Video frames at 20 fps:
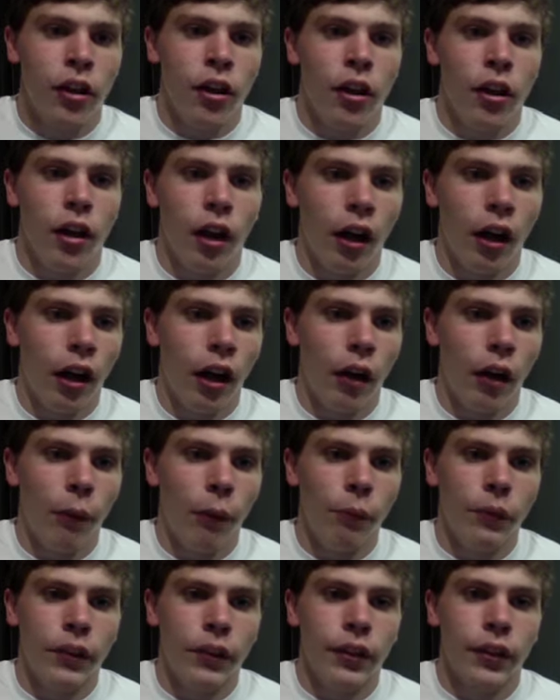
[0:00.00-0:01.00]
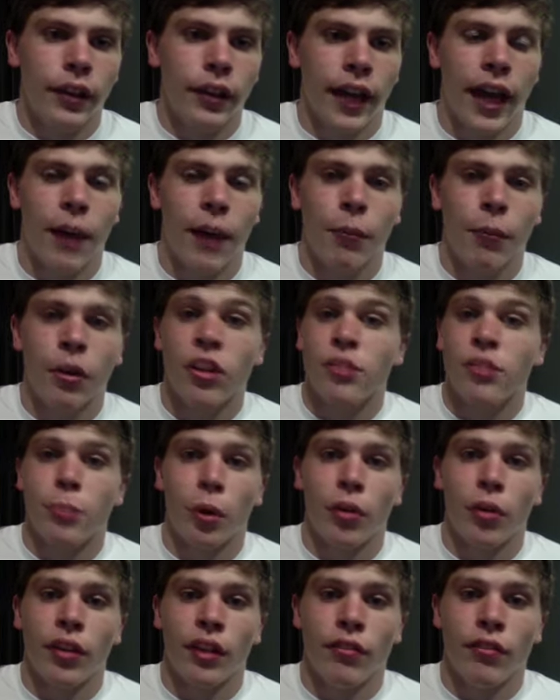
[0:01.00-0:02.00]
Cameras
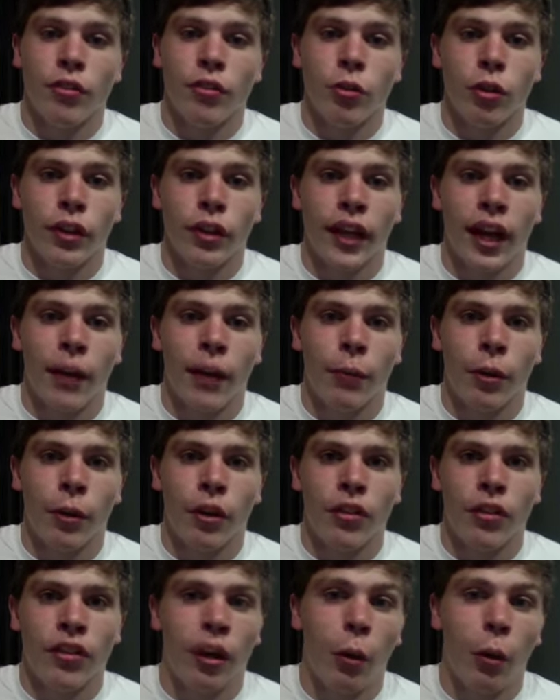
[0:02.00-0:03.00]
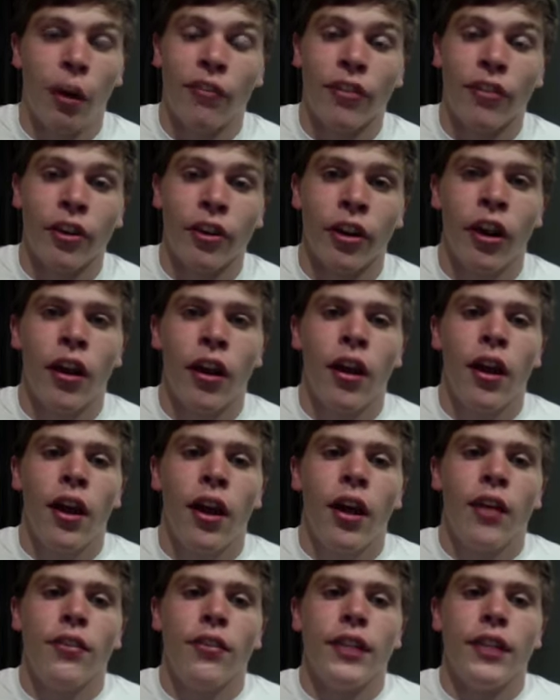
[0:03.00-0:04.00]
both have dual cameras. However,
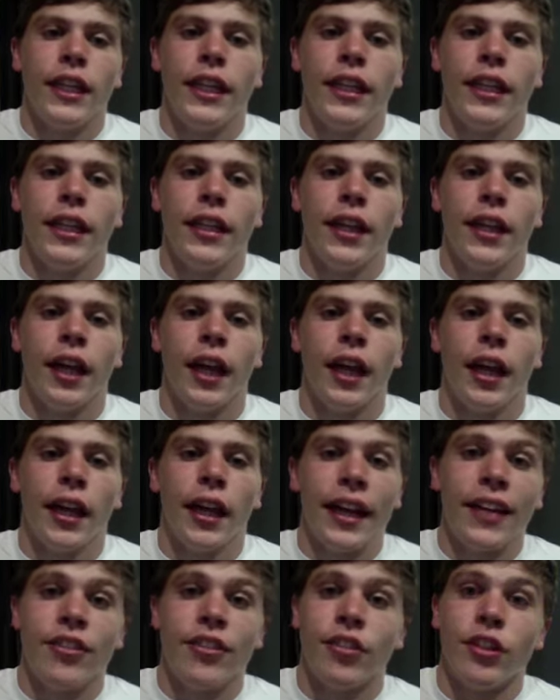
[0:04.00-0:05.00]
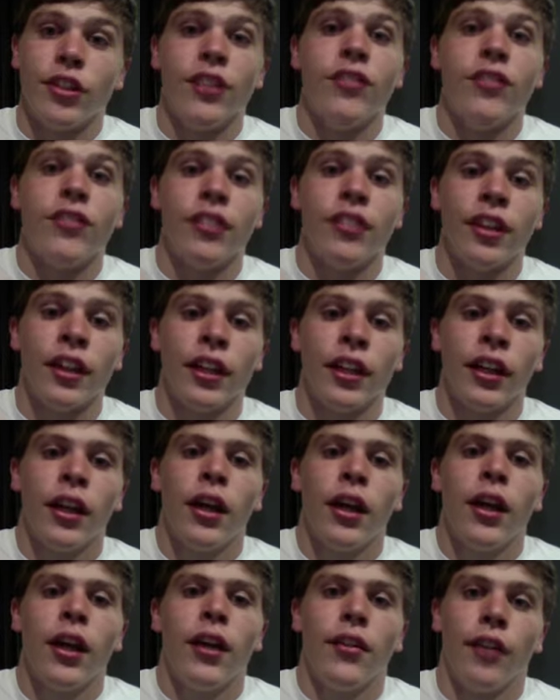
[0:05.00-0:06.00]
the HTC
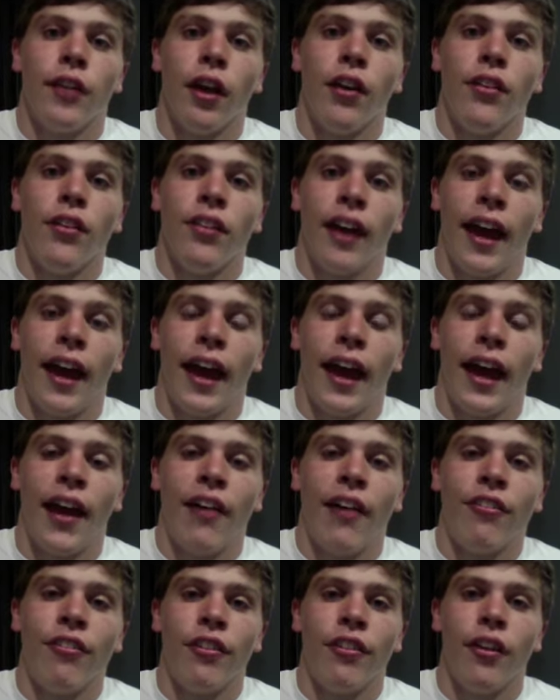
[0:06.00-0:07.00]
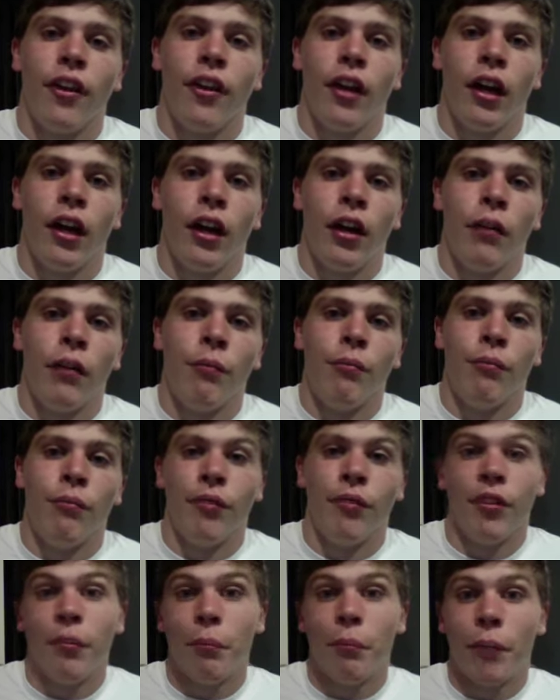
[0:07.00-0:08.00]
does have
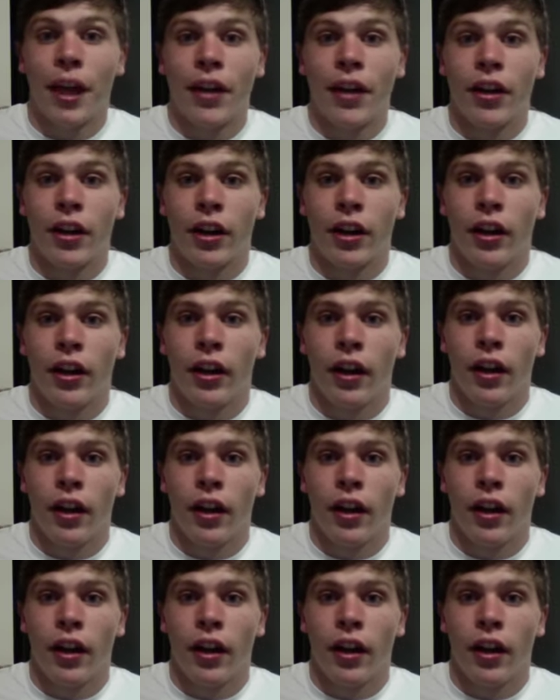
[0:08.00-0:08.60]
better